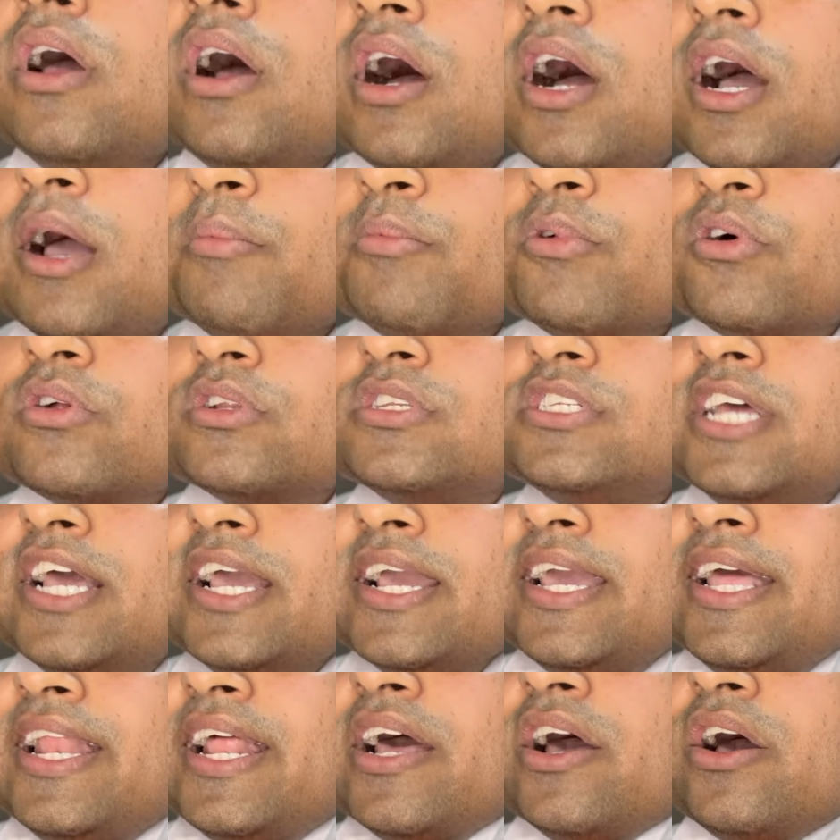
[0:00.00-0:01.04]
I'm going to
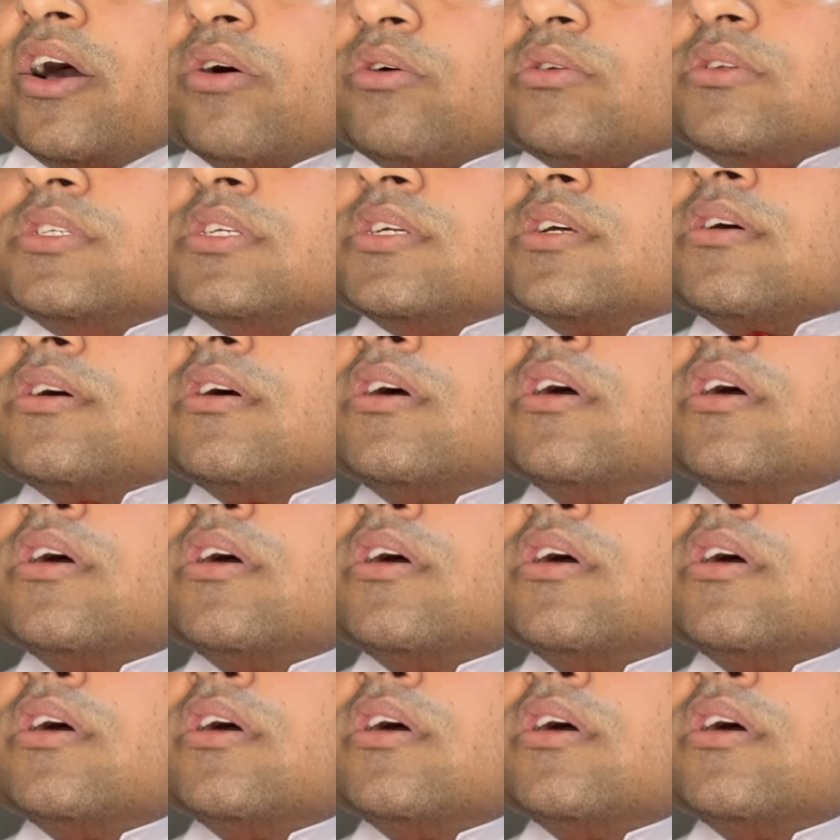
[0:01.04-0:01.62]
take it out